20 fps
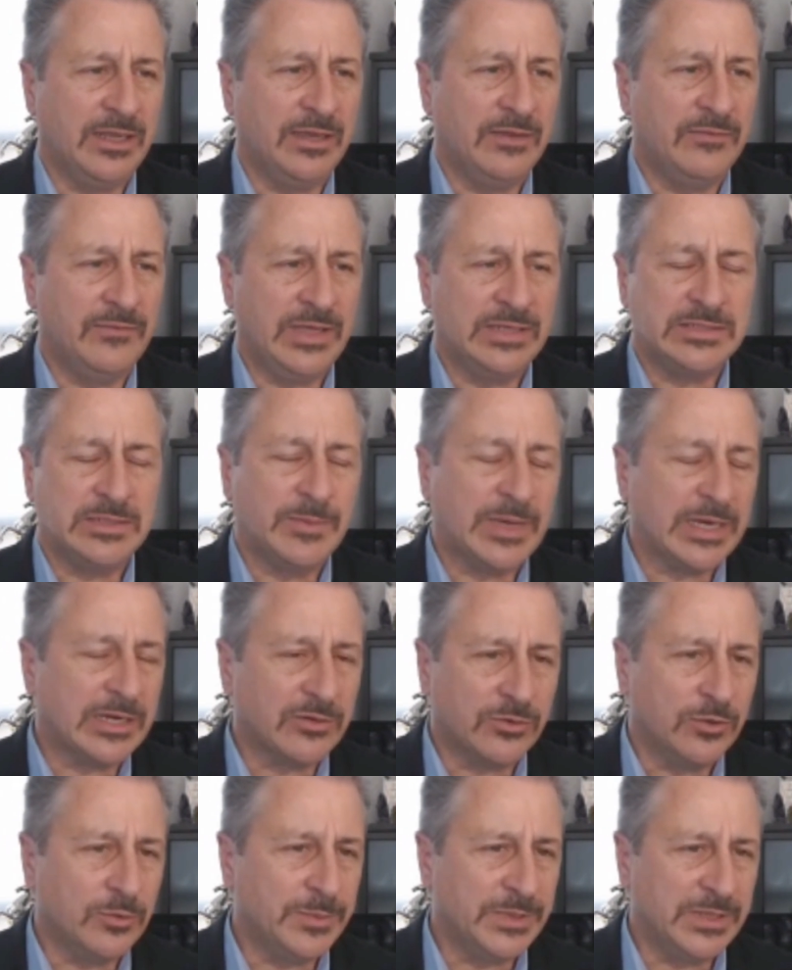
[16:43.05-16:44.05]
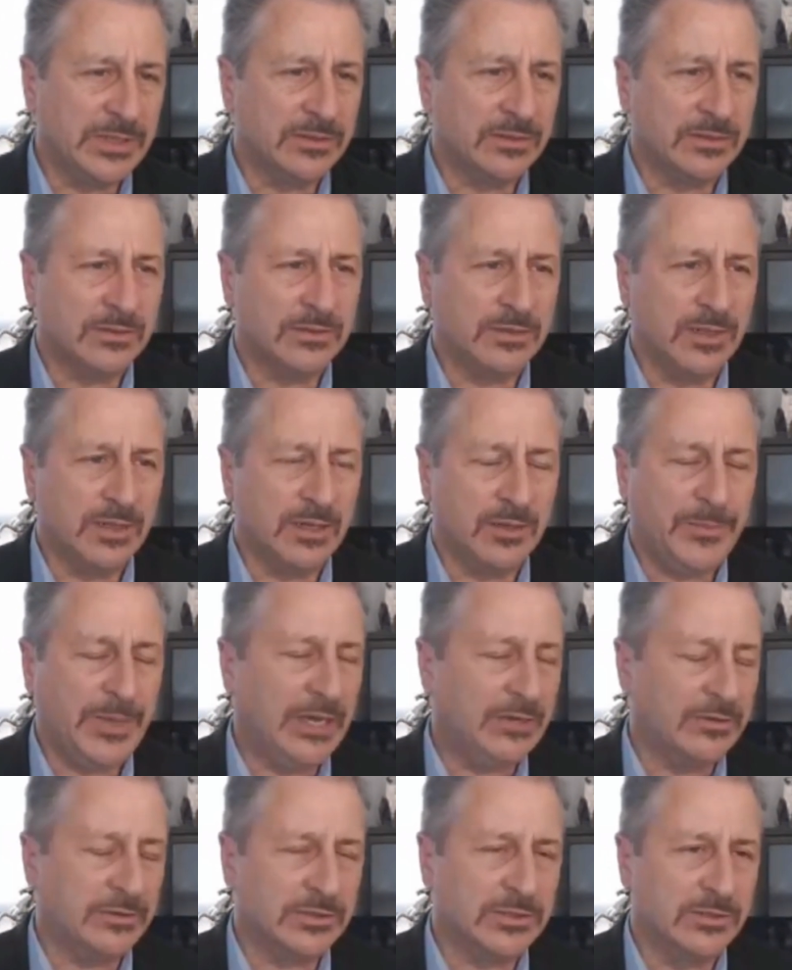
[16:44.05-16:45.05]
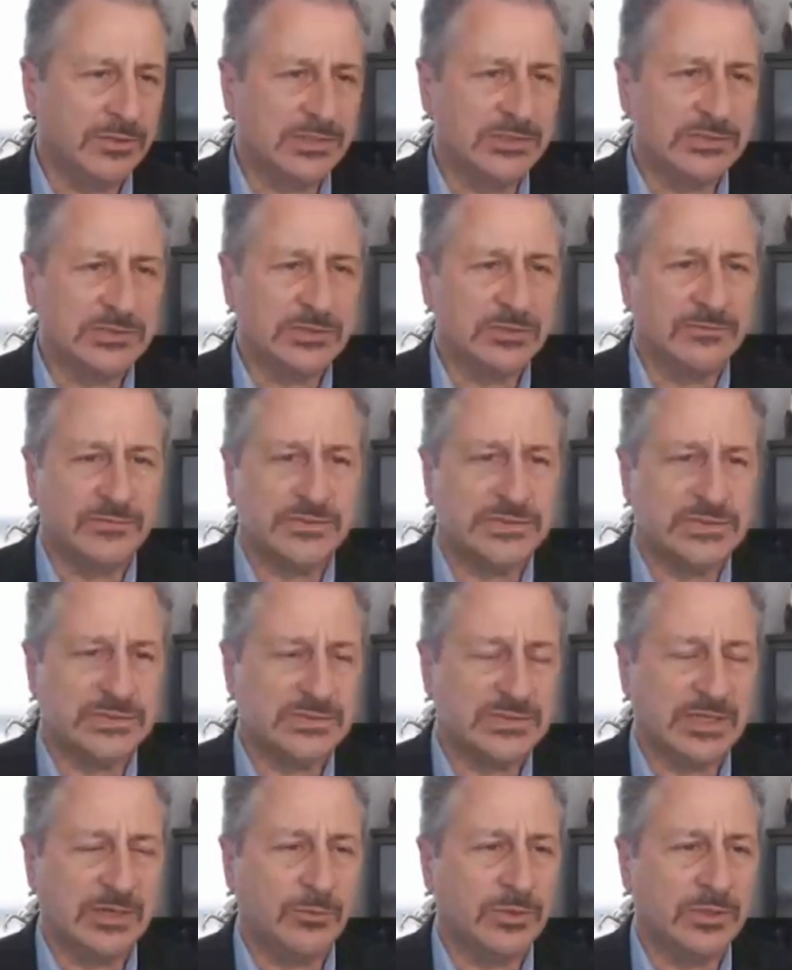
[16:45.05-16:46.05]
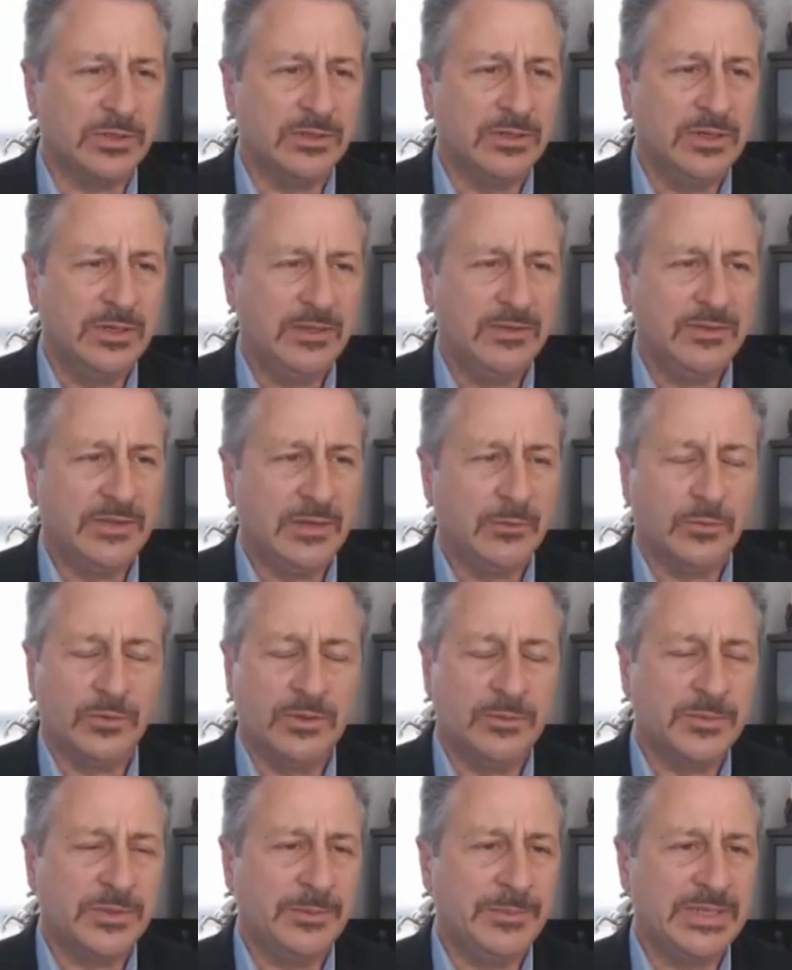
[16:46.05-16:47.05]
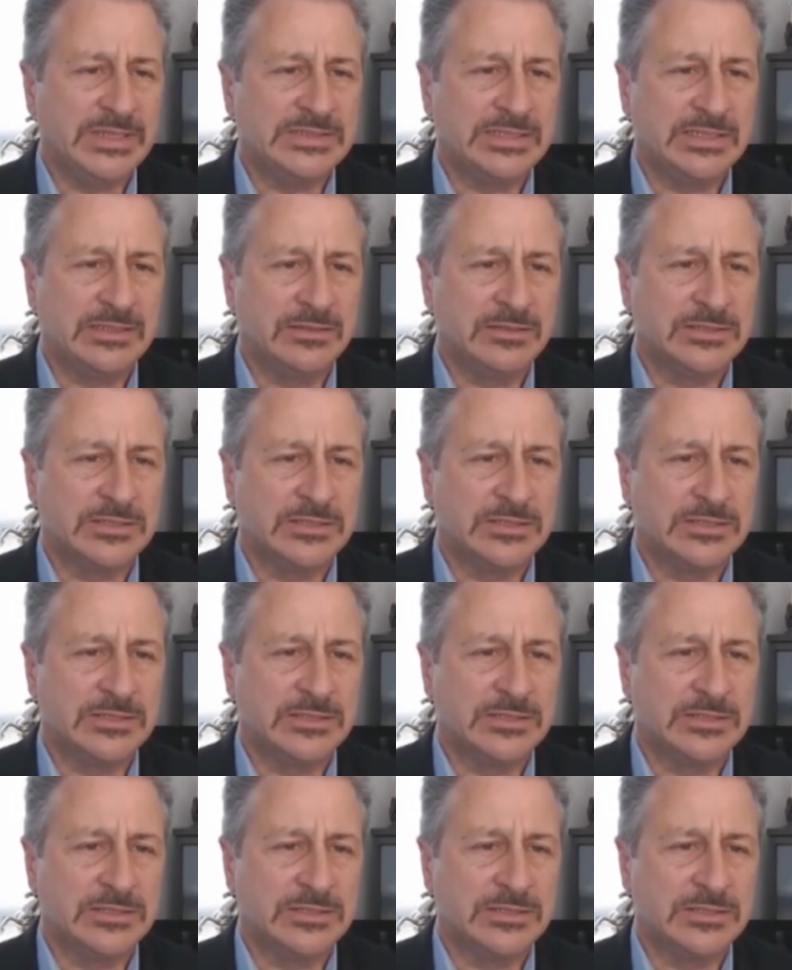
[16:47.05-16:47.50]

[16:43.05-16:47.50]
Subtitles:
have antimicrobial powder coating surfaces that we're implementing.